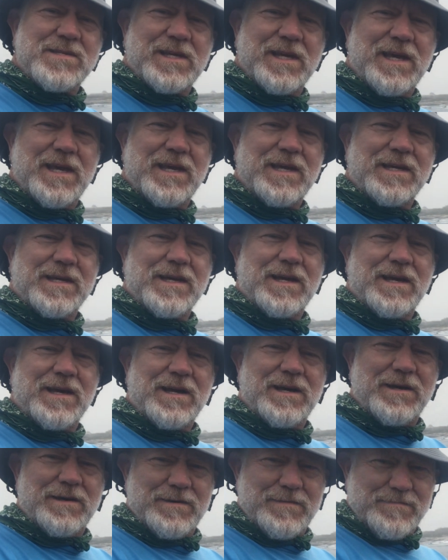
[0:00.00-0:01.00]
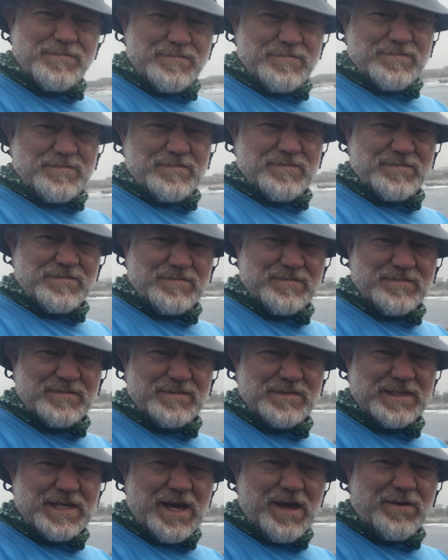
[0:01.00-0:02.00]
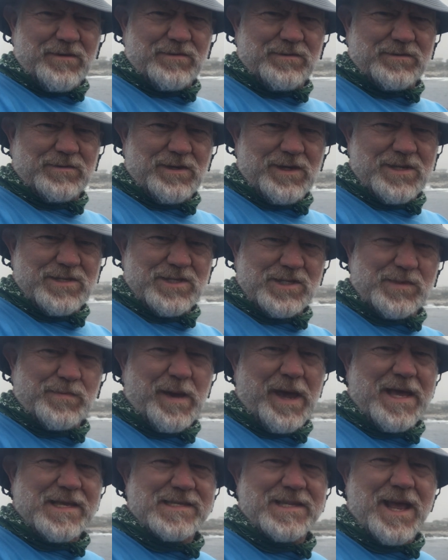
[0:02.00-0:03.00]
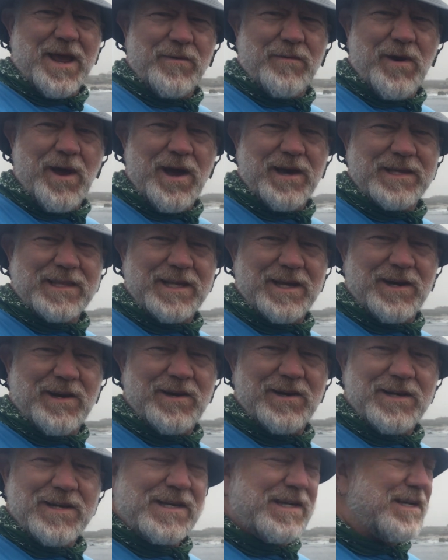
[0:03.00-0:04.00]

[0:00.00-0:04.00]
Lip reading: a, just past that rock there,